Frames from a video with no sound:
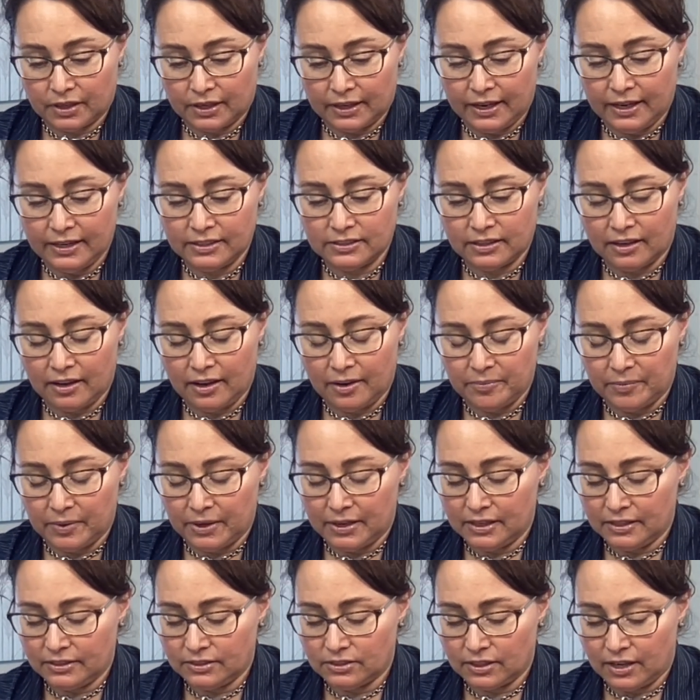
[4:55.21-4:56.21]
is
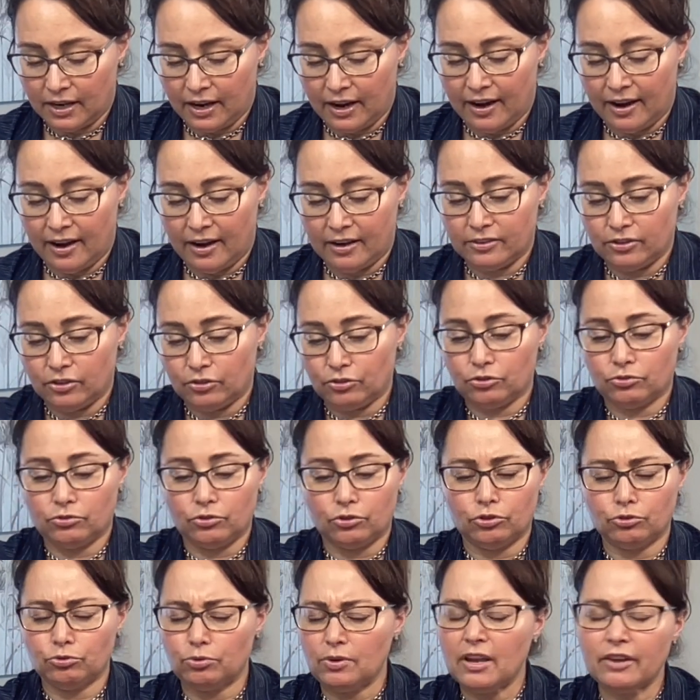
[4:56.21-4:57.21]
the
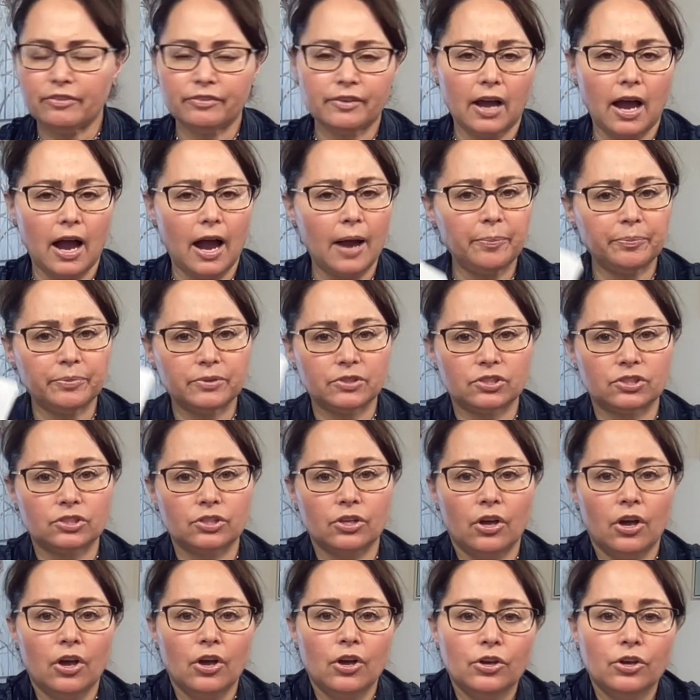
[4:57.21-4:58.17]
Three of Cups.